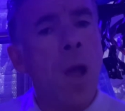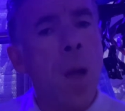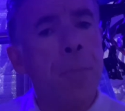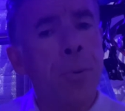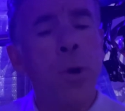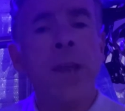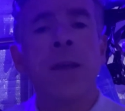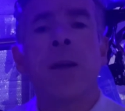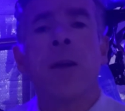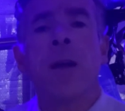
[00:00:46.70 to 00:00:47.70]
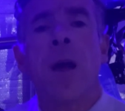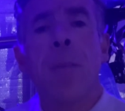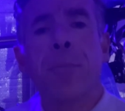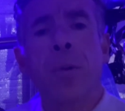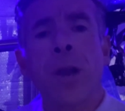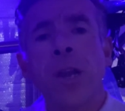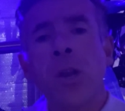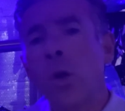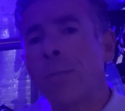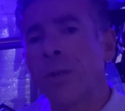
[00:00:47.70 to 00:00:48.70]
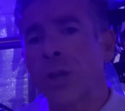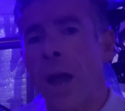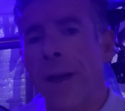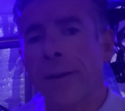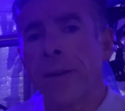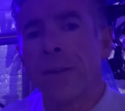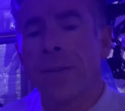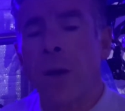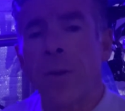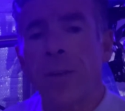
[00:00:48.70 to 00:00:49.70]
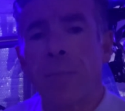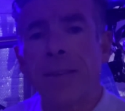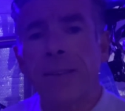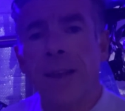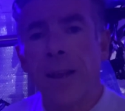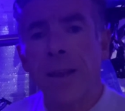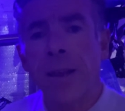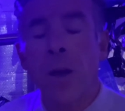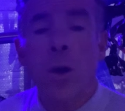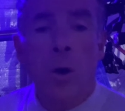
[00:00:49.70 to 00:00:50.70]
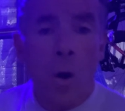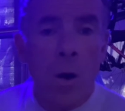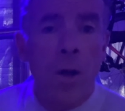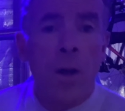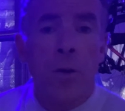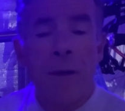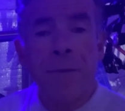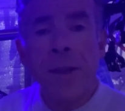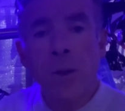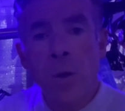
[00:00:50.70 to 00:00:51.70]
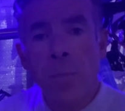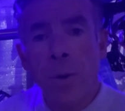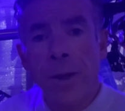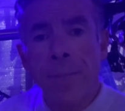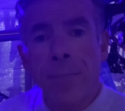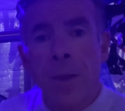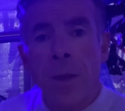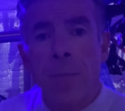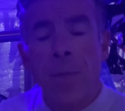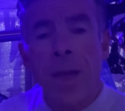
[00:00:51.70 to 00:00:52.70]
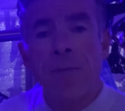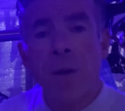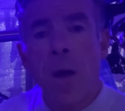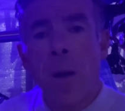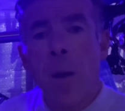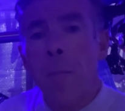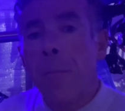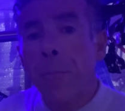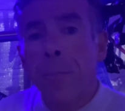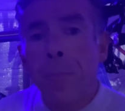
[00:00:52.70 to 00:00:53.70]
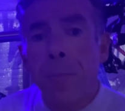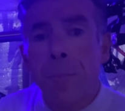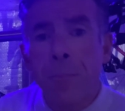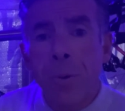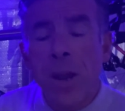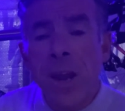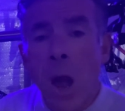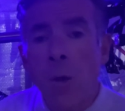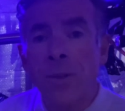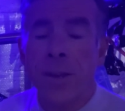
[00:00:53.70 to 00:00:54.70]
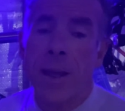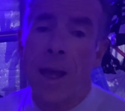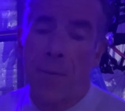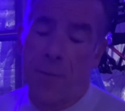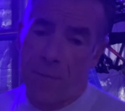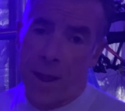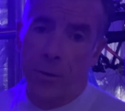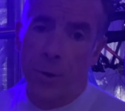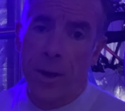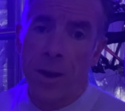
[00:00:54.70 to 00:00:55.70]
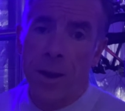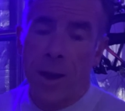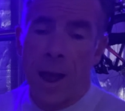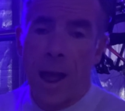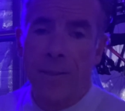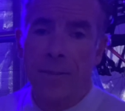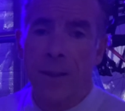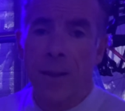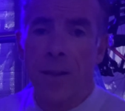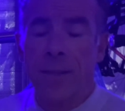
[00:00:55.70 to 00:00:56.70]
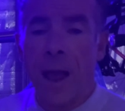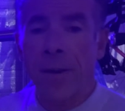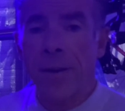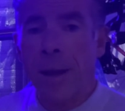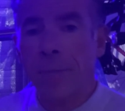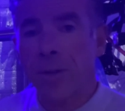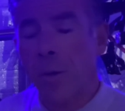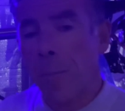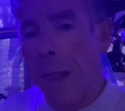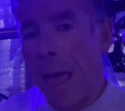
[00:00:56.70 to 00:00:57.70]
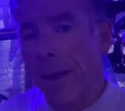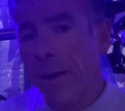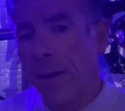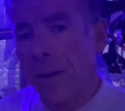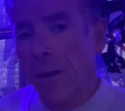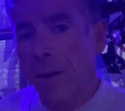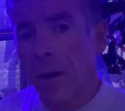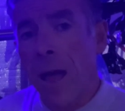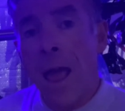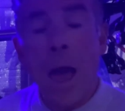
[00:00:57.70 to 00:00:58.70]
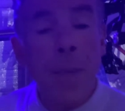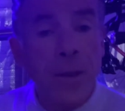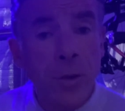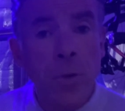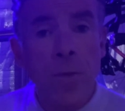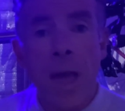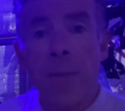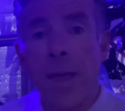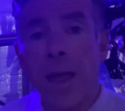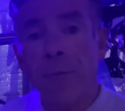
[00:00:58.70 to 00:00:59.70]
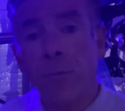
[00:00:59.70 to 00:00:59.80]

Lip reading: pre-lubed chain. So it's basically got graphene lube on it, but they've pre-coated it at the factory down in Absolute Black. How they do that, they have